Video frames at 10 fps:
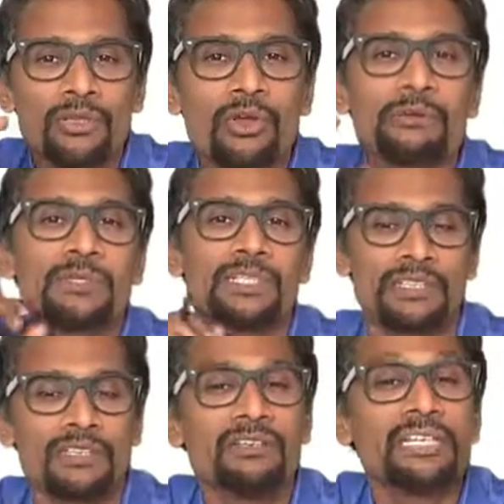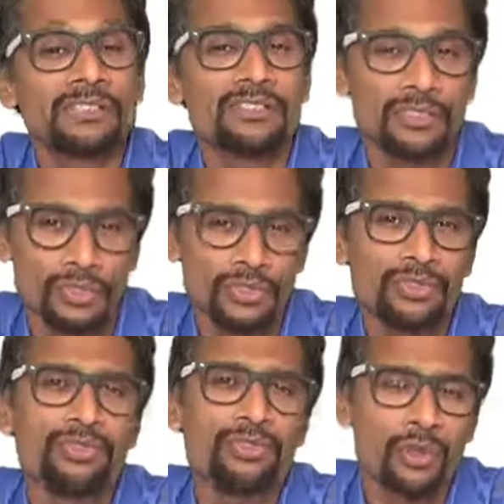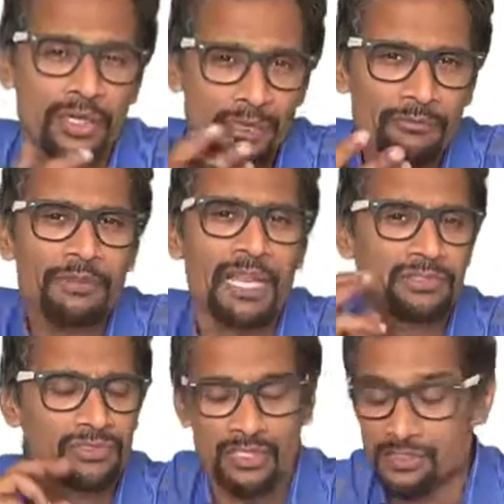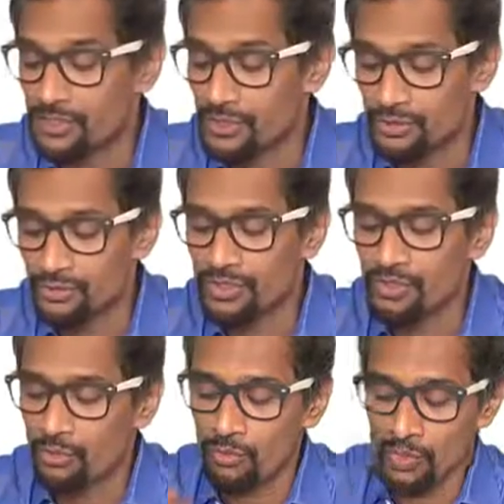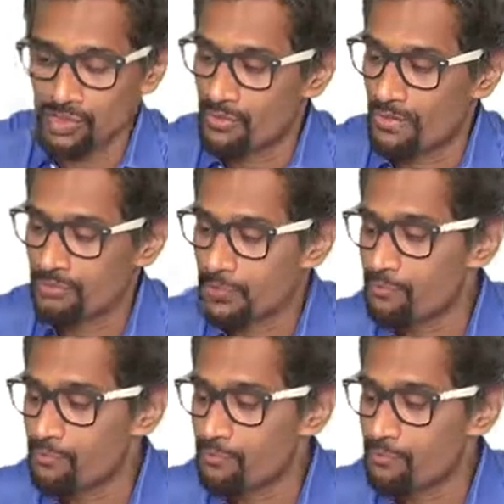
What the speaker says: or a particular institution or a financial institution or whatsoever.